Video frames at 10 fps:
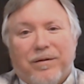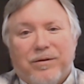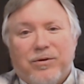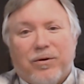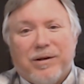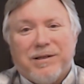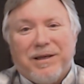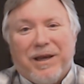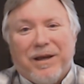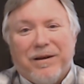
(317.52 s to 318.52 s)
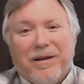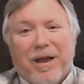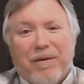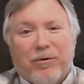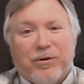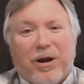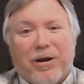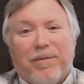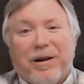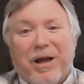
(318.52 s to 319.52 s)
join us again, and we'll talk
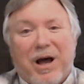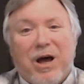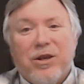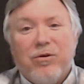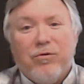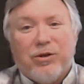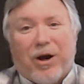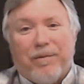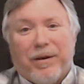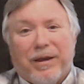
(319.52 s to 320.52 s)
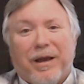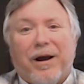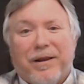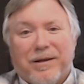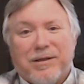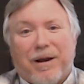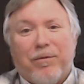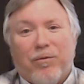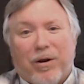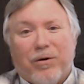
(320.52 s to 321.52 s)
about a new topic in the Cyber
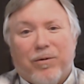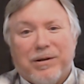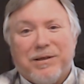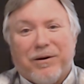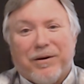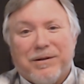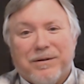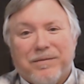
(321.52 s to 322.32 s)
101 series.